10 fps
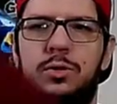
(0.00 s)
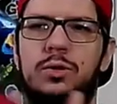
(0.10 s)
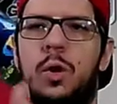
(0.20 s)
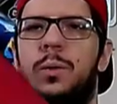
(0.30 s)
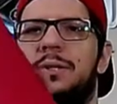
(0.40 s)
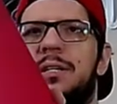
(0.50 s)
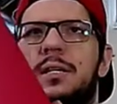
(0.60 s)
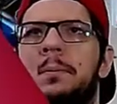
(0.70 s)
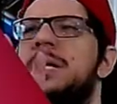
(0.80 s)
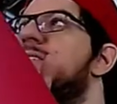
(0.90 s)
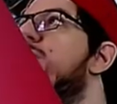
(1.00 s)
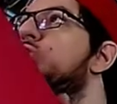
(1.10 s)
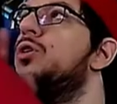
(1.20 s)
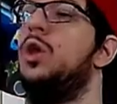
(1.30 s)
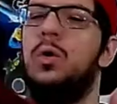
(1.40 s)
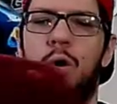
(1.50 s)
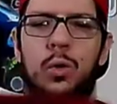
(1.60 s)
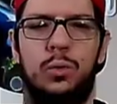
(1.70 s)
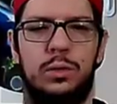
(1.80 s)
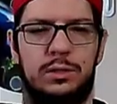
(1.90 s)
with the PlayStation
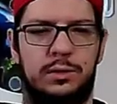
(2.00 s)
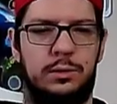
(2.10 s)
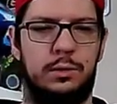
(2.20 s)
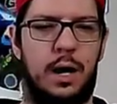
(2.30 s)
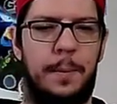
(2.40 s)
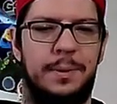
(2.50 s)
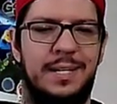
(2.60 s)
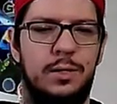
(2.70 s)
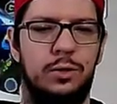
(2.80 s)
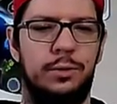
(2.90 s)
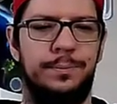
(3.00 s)
logo, it's up here.